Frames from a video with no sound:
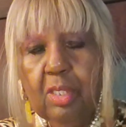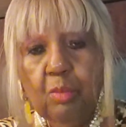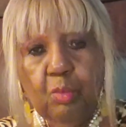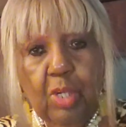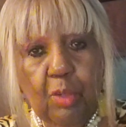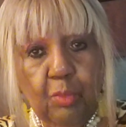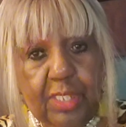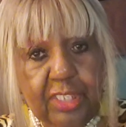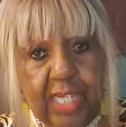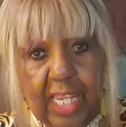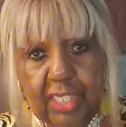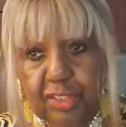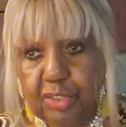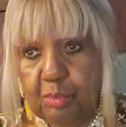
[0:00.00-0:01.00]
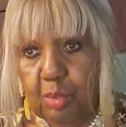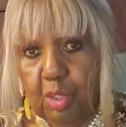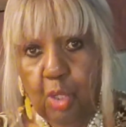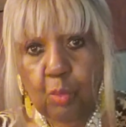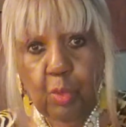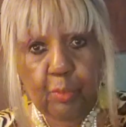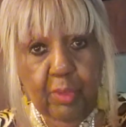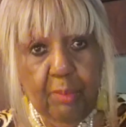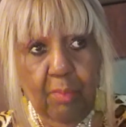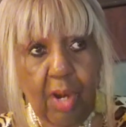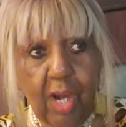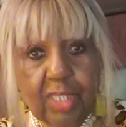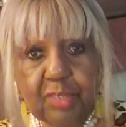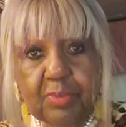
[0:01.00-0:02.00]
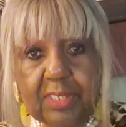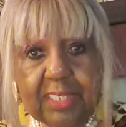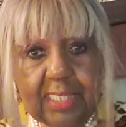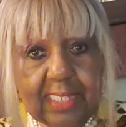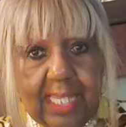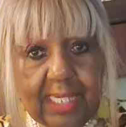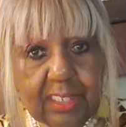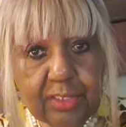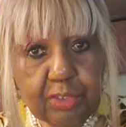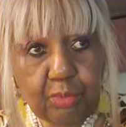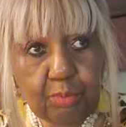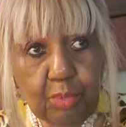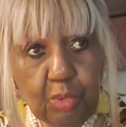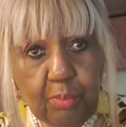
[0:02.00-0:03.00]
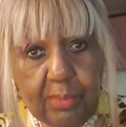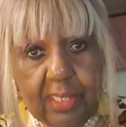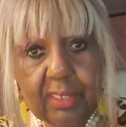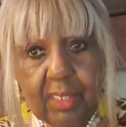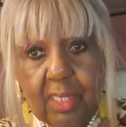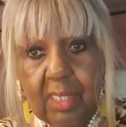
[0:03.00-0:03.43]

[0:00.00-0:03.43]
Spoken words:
Well, we changed the world when we marched with the Atlanta Student Movement.